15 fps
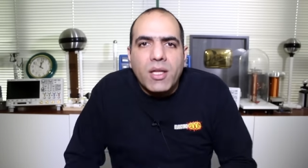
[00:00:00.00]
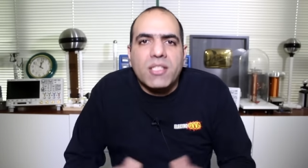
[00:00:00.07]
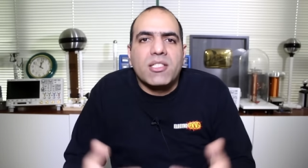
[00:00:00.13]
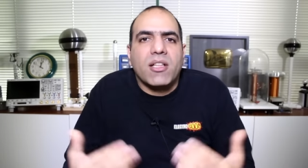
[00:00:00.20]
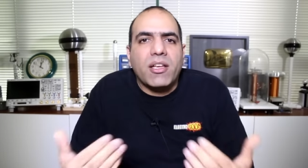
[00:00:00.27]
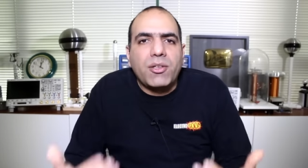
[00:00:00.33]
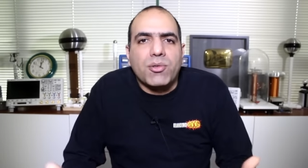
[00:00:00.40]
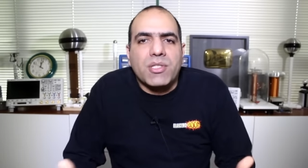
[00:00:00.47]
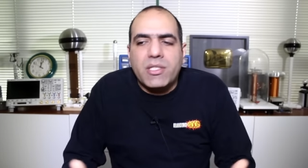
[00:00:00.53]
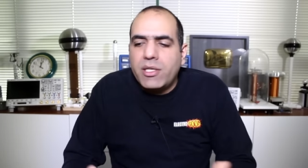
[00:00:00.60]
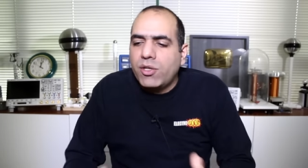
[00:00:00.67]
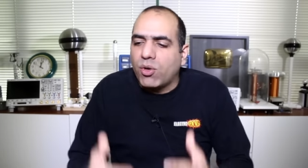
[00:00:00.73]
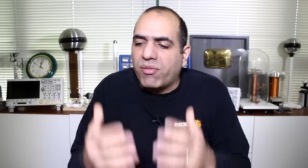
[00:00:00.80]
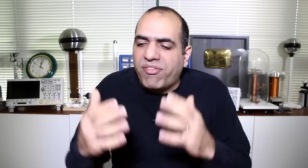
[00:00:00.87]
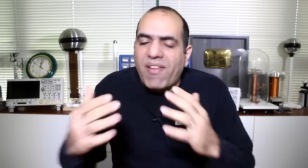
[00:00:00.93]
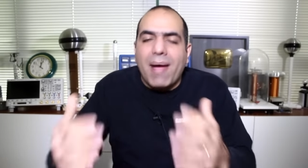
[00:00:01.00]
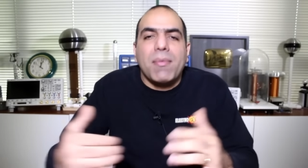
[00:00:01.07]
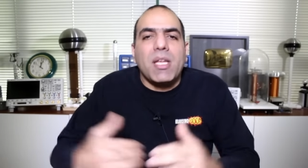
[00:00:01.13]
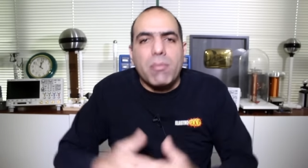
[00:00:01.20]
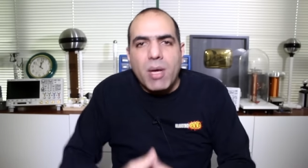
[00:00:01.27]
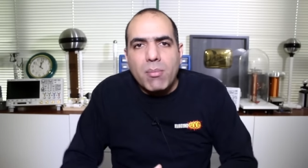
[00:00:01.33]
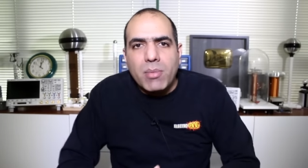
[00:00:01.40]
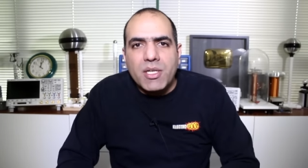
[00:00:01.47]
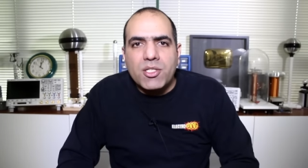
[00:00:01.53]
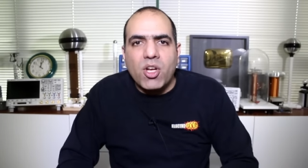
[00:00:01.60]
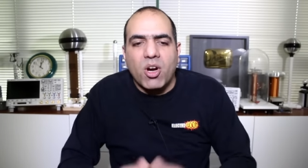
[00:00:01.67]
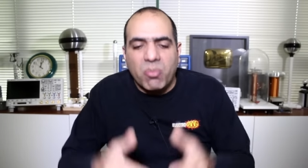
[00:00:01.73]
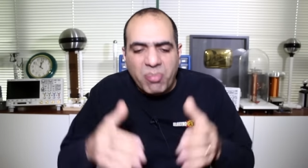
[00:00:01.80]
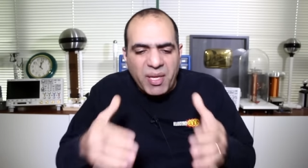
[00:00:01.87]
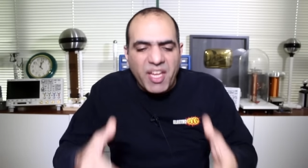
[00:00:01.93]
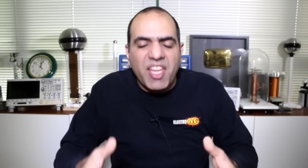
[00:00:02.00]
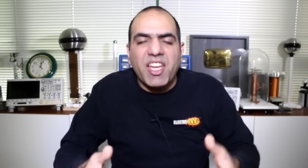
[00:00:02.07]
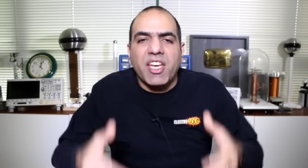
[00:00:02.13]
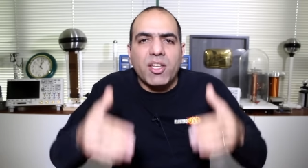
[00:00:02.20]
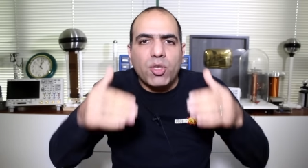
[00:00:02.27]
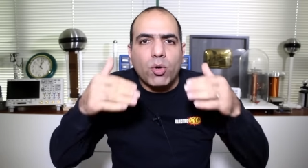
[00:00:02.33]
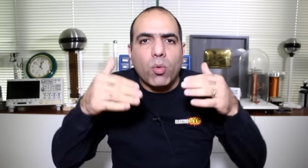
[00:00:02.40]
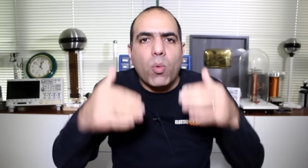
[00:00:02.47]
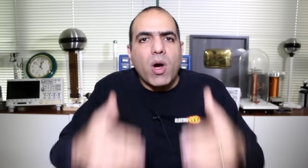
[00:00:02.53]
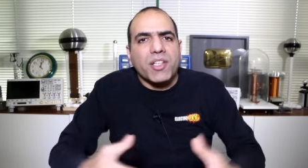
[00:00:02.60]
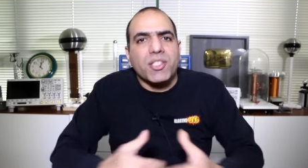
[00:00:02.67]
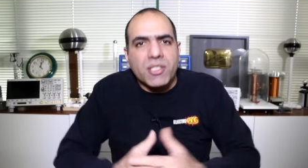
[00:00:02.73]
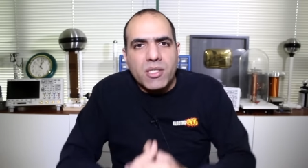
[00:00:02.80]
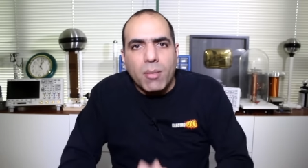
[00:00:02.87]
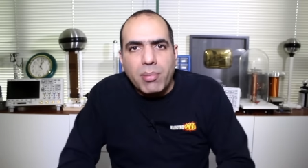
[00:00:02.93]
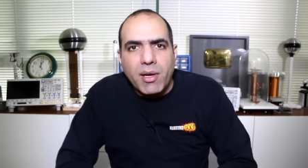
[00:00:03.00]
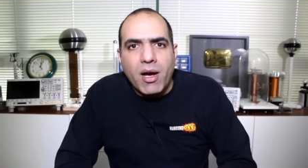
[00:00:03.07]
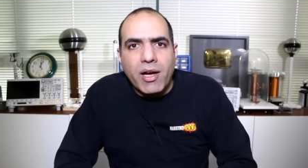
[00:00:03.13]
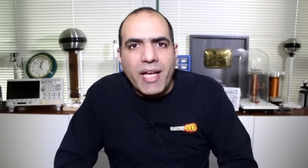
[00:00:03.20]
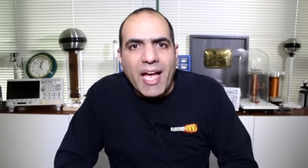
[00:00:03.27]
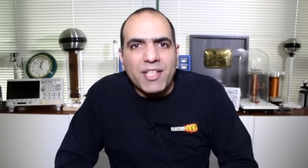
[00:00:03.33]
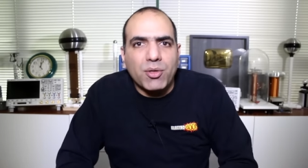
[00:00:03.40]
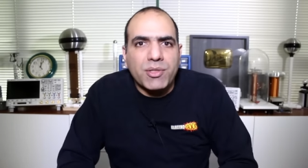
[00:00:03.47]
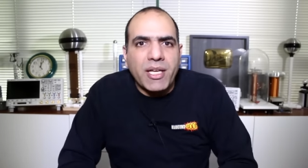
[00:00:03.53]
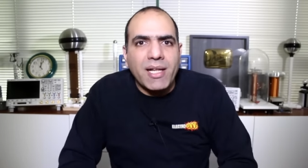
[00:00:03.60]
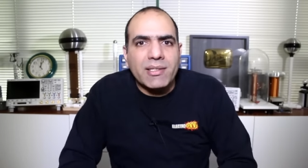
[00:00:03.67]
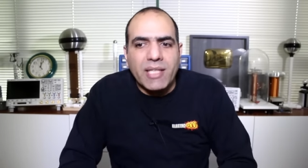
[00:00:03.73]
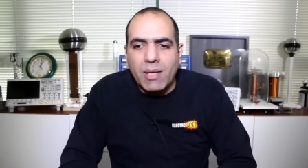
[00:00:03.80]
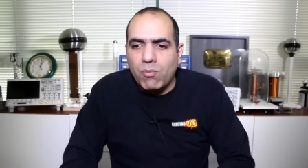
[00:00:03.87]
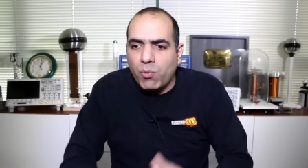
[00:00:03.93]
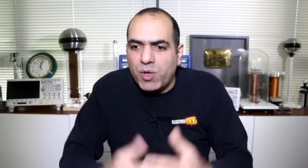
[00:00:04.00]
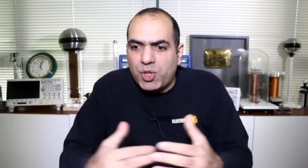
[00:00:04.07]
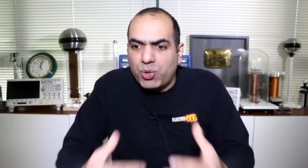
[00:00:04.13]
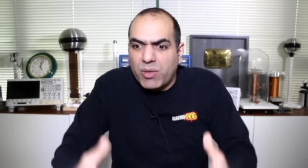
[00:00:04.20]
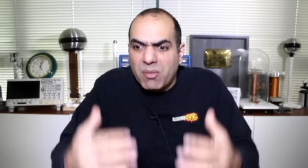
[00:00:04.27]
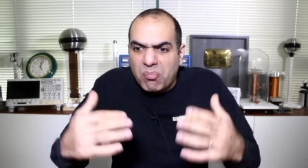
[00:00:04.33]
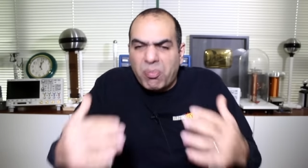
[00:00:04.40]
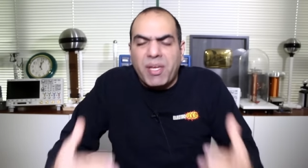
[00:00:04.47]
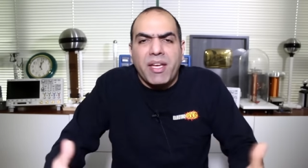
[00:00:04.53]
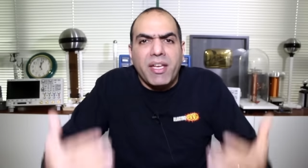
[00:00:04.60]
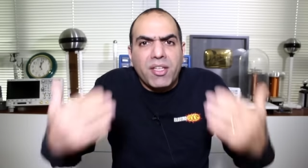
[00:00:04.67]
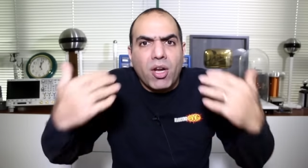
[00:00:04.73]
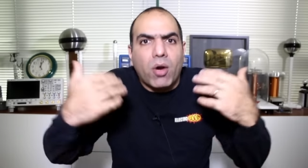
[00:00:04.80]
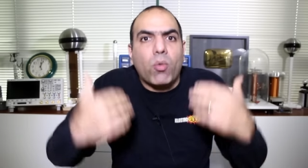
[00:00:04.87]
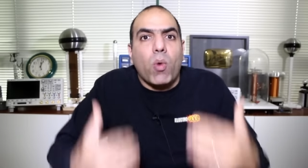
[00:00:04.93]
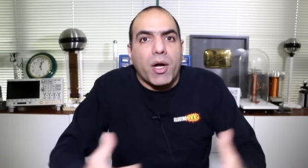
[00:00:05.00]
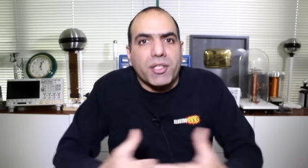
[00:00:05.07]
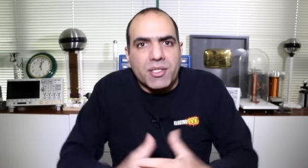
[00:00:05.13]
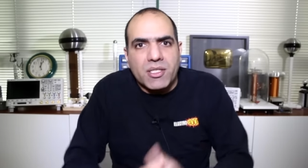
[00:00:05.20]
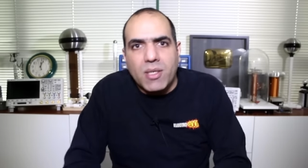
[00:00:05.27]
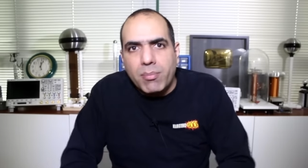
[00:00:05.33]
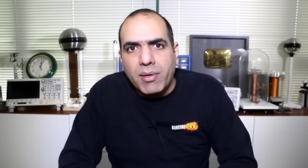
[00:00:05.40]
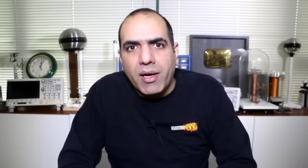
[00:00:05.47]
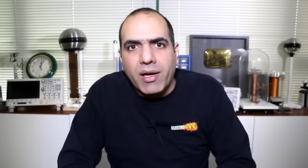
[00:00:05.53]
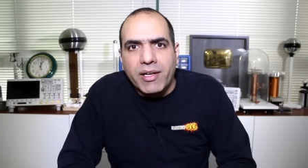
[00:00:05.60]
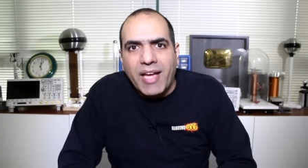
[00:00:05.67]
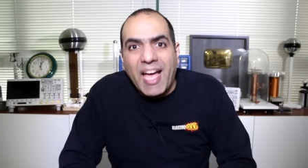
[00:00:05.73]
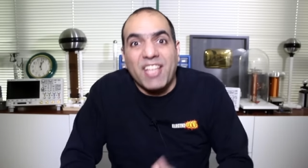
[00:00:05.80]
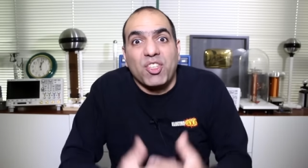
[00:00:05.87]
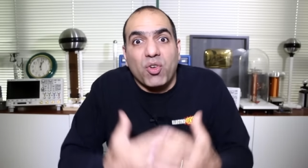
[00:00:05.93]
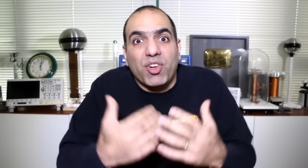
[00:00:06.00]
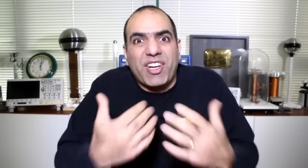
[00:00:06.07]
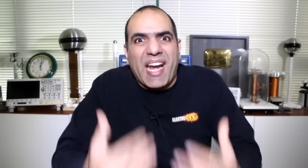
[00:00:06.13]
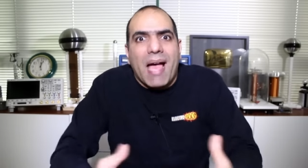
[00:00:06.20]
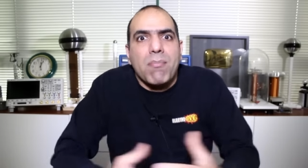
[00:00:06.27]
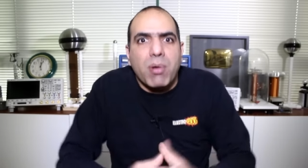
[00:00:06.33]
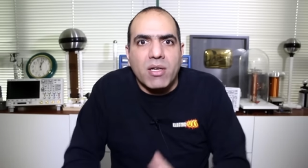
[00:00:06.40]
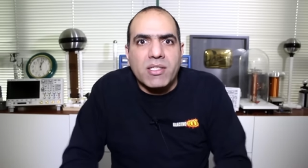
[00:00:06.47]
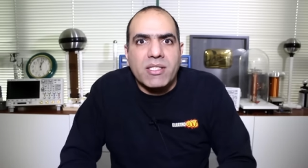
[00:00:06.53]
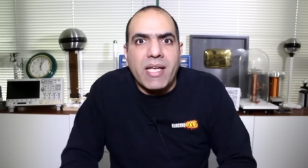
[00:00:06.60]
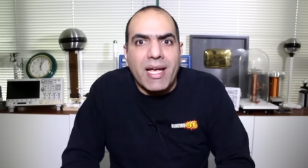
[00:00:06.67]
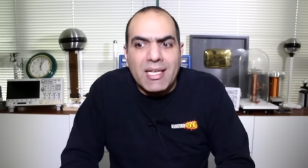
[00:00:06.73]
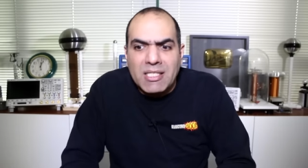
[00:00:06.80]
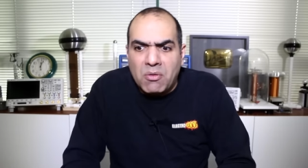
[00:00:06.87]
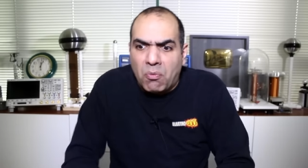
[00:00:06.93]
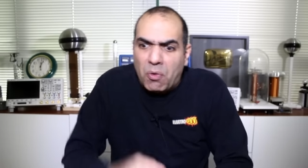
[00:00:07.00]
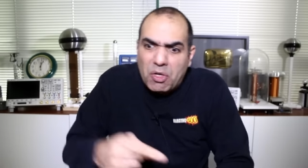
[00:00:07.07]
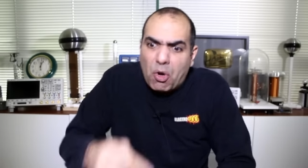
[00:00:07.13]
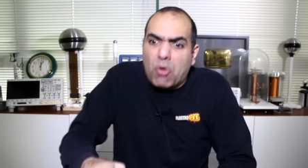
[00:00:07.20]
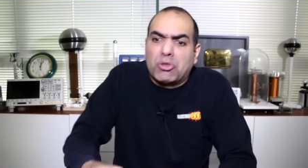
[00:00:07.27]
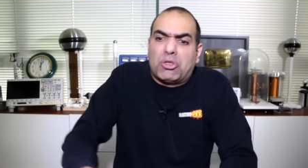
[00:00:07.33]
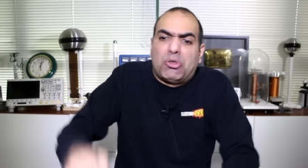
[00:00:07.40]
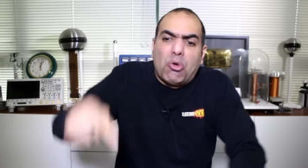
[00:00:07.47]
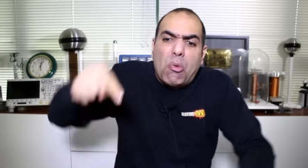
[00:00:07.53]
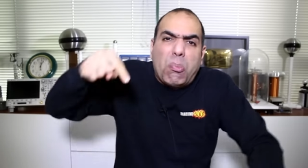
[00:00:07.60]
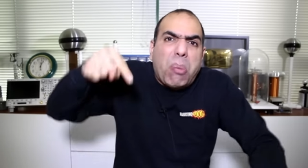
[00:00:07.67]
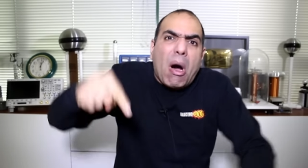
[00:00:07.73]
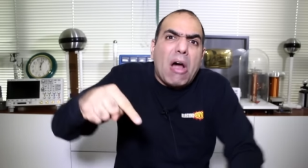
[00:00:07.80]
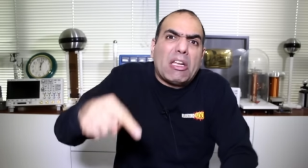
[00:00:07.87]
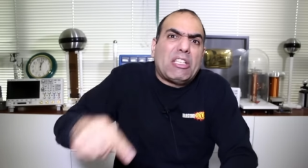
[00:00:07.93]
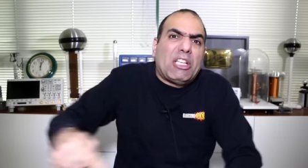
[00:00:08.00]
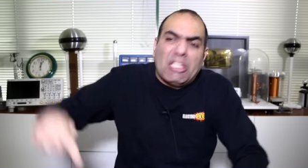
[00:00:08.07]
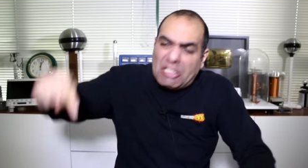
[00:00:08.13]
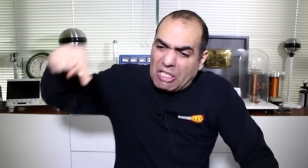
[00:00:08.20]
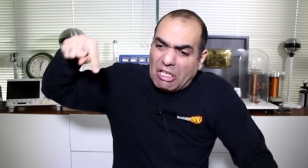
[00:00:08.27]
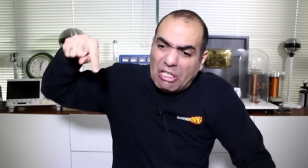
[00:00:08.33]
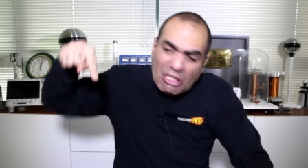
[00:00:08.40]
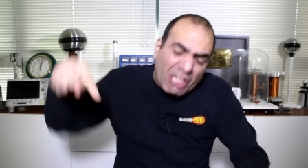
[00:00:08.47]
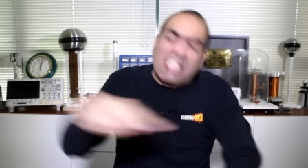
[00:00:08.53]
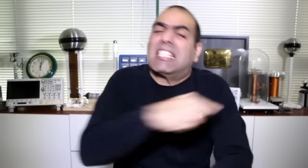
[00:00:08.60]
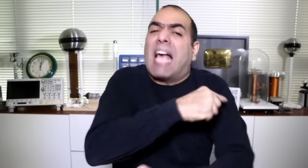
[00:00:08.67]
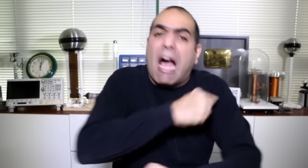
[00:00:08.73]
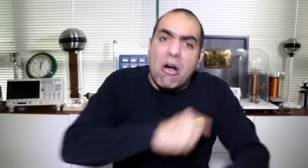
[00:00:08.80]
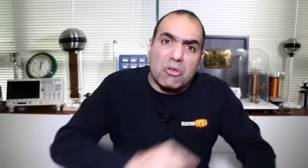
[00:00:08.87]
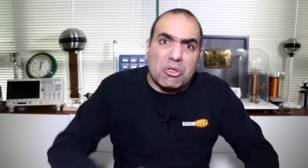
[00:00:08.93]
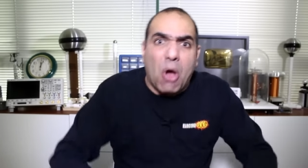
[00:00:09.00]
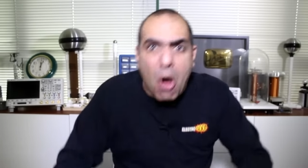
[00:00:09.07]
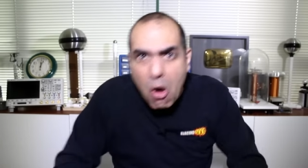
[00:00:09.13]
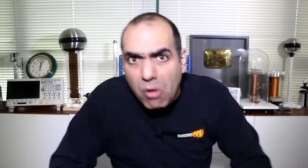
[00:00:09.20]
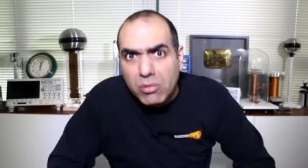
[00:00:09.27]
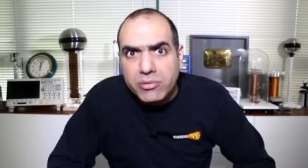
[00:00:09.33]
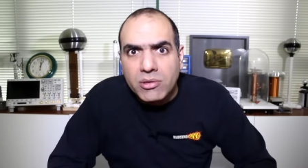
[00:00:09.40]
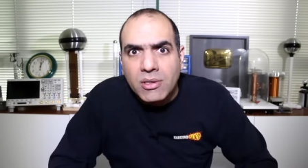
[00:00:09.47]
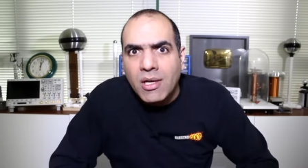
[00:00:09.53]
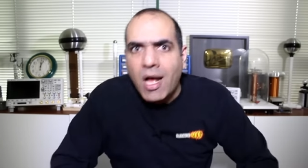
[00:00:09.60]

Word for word: It's like you see your family members are peeing in your water supply and you tell them we shouldn't pee in our water supply, and your grandpa says we don't do politics in this household.